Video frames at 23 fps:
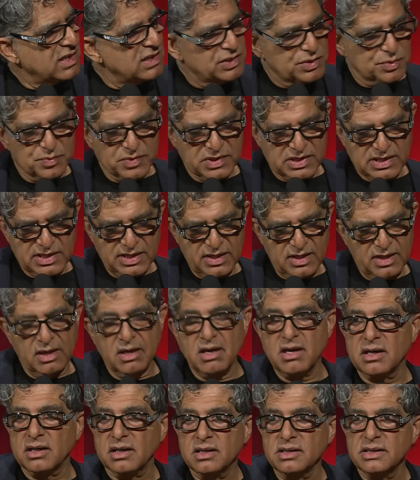ultimately
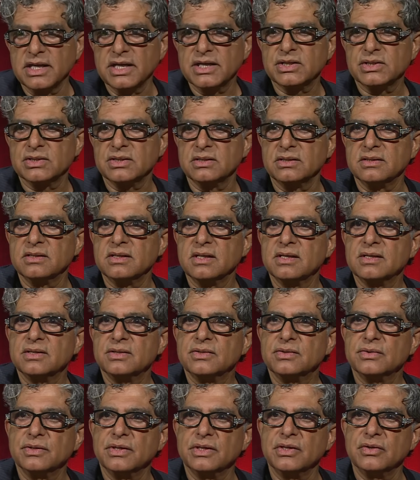our connection
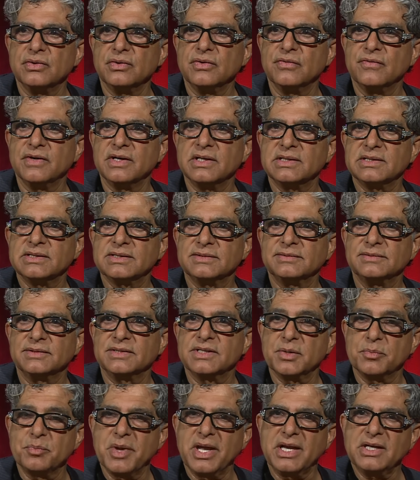to the universe.
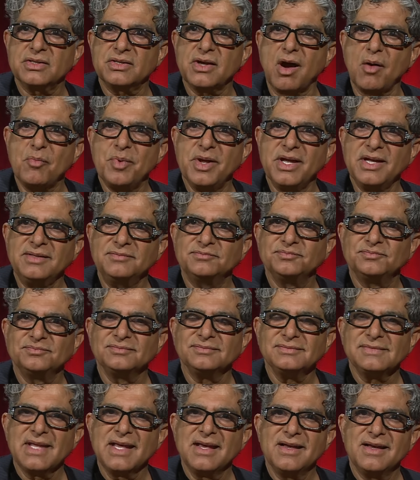It's a big topic.
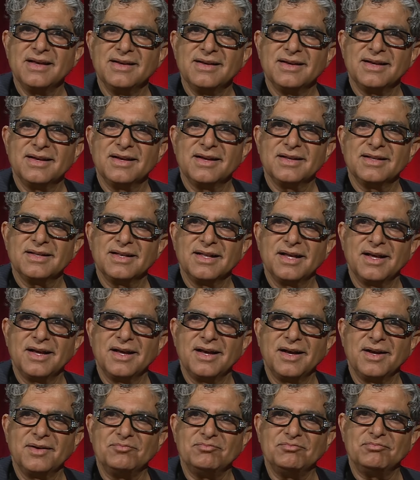
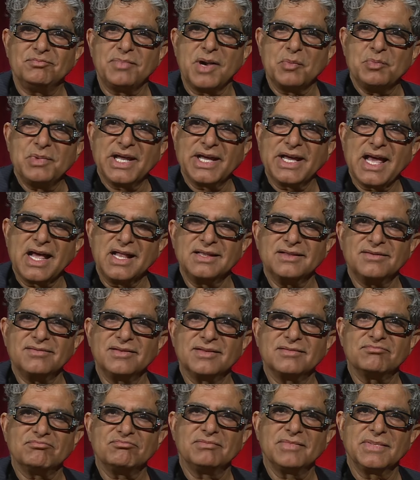Uh, public
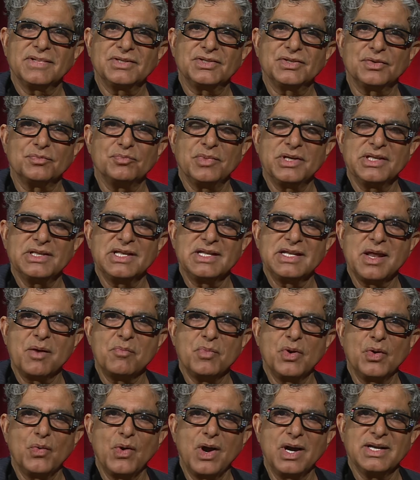health should be the
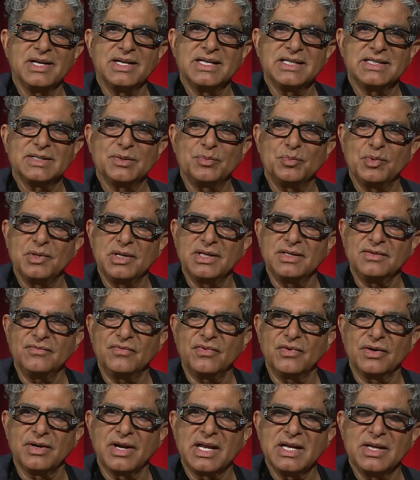number one discipline
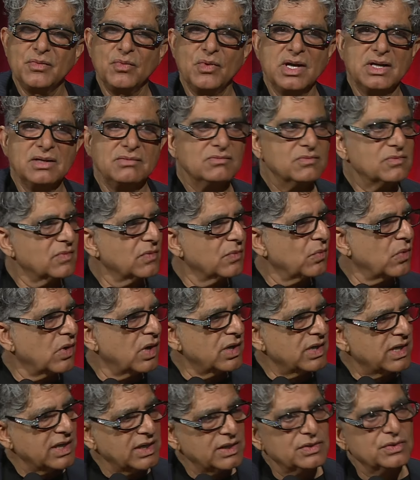for anyone
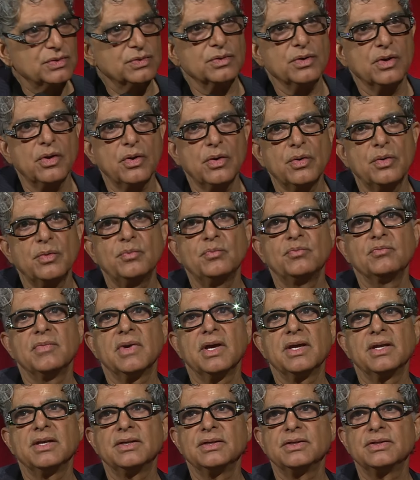wanting to go
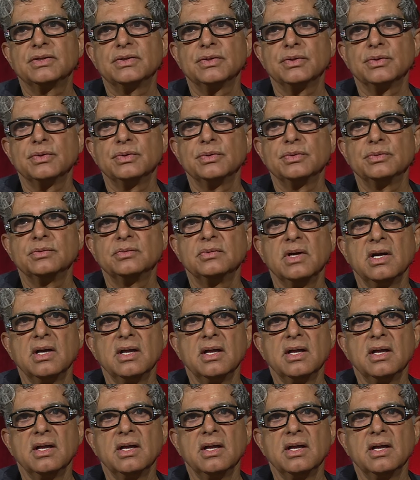into